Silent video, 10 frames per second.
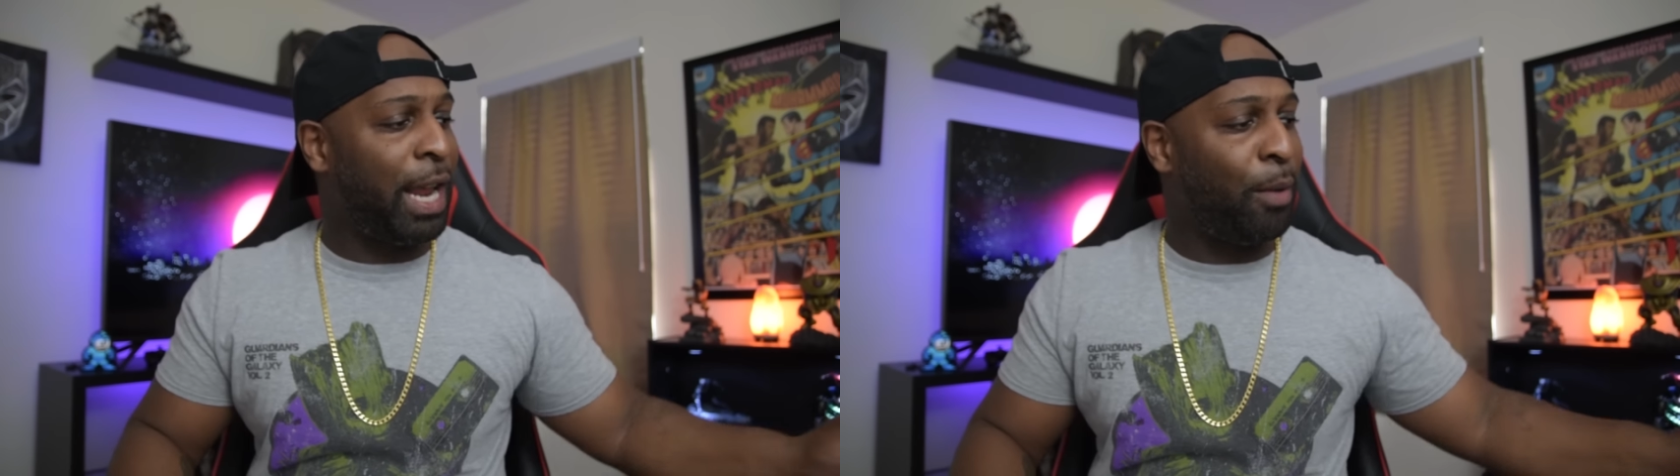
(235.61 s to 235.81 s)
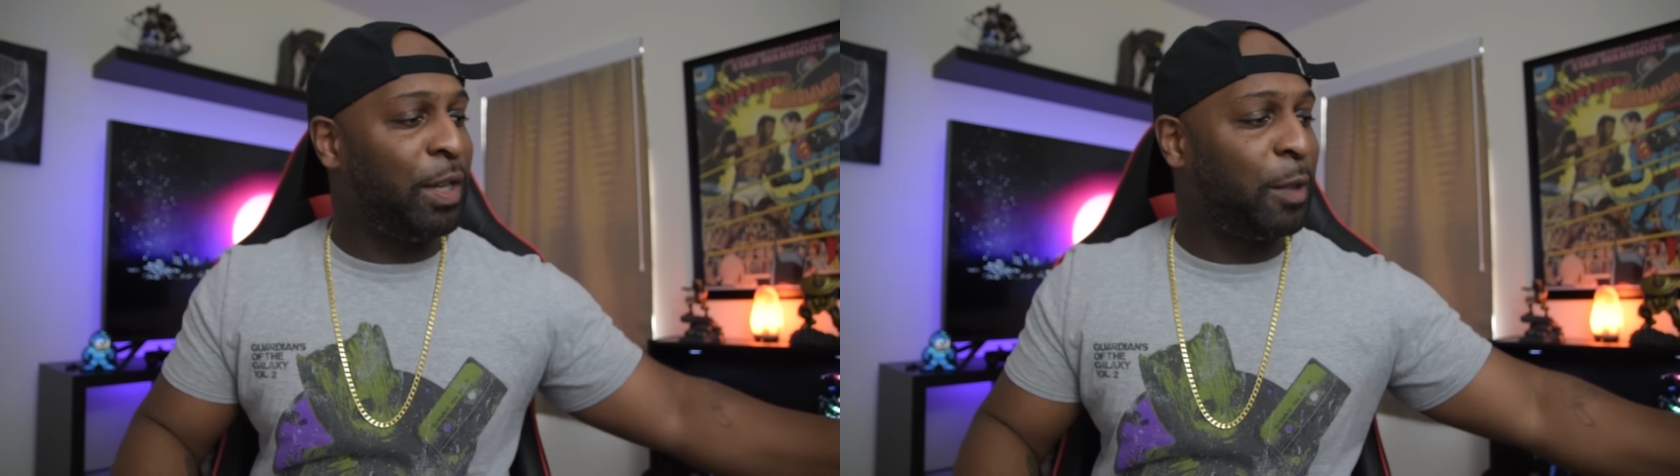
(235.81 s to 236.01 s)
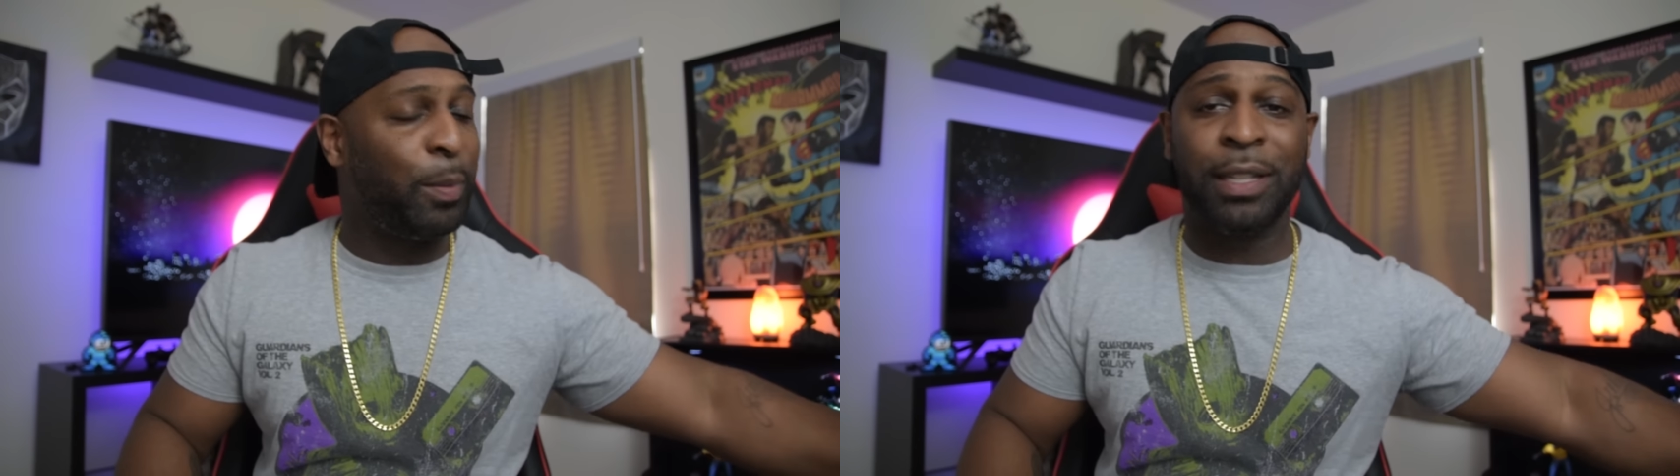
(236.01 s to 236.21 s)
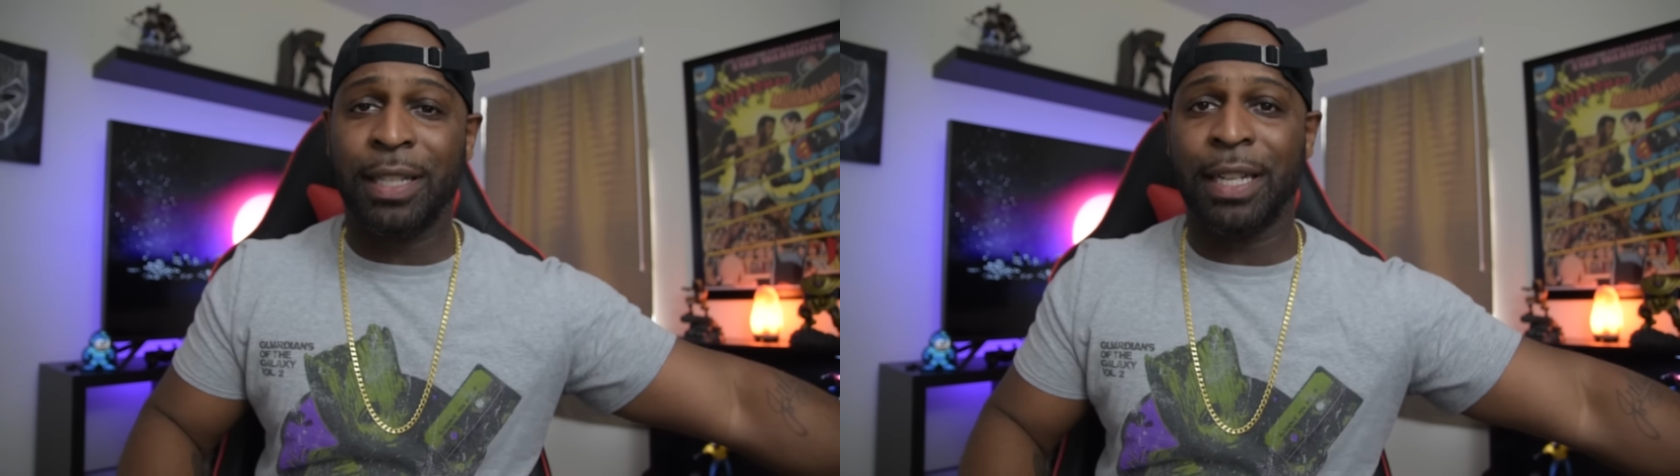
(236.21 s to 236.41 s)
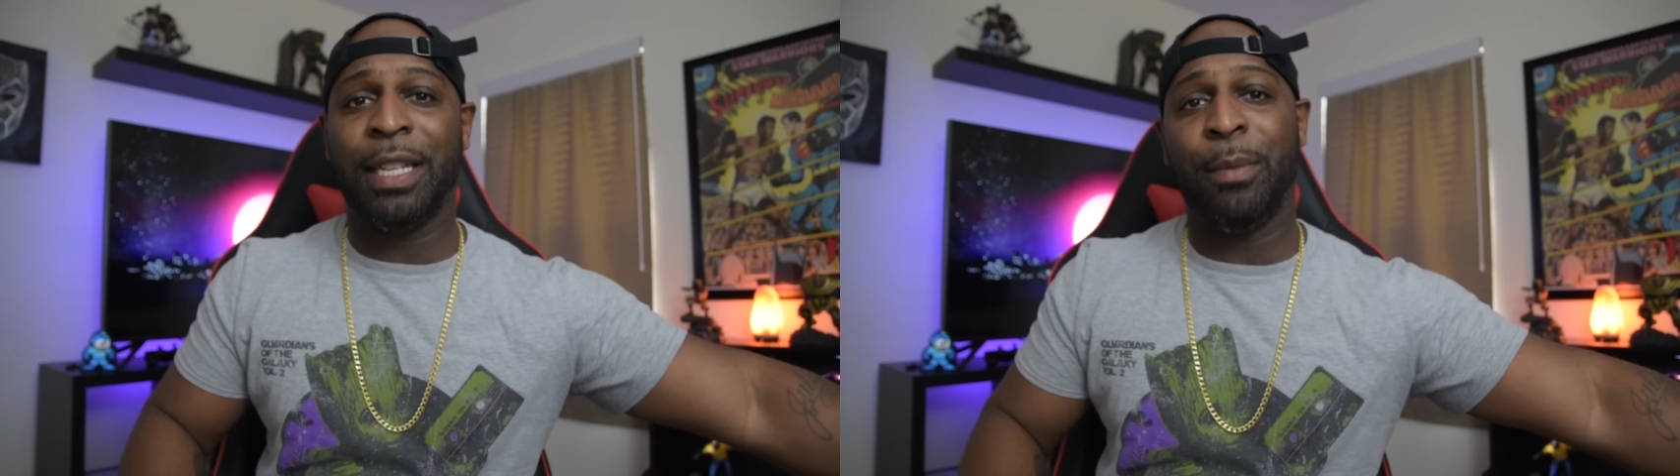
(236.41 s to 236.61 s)
that we spent
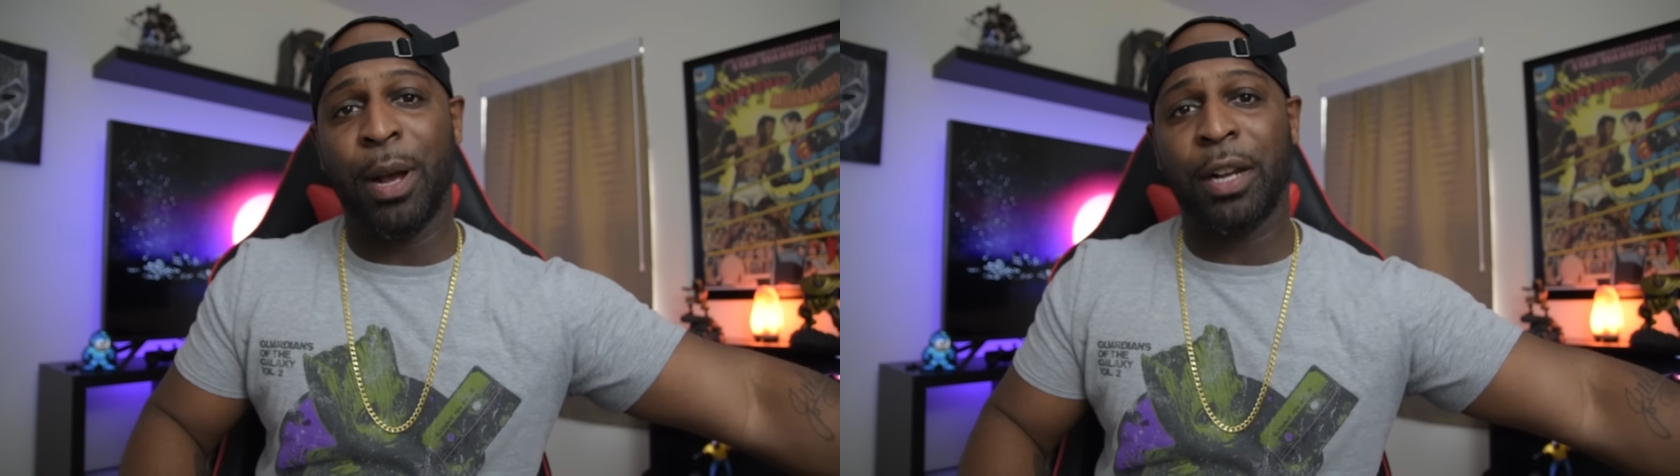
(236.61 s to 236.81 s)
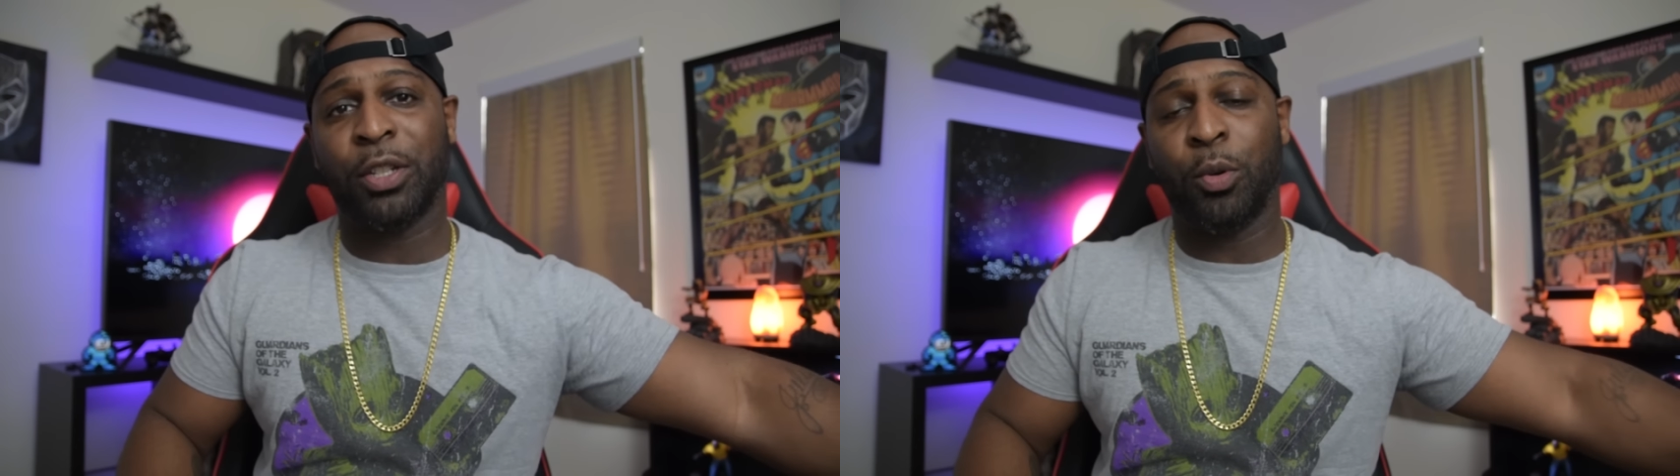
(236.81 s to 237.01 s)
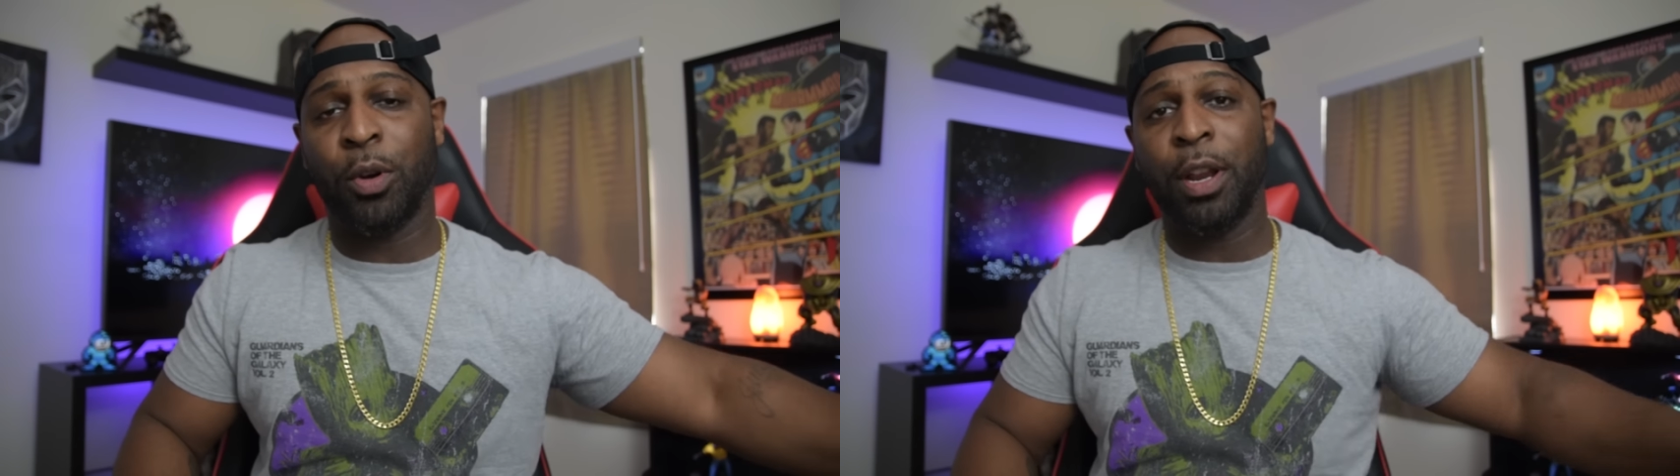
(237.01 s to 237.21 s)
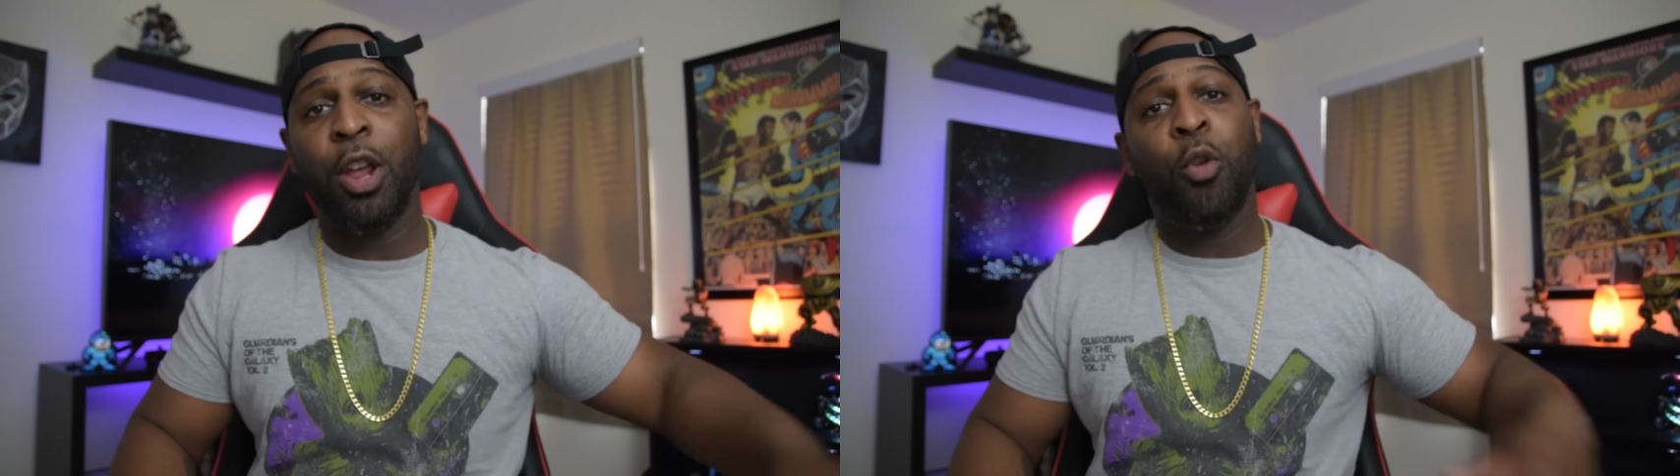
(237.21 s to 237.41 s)
60 bucks on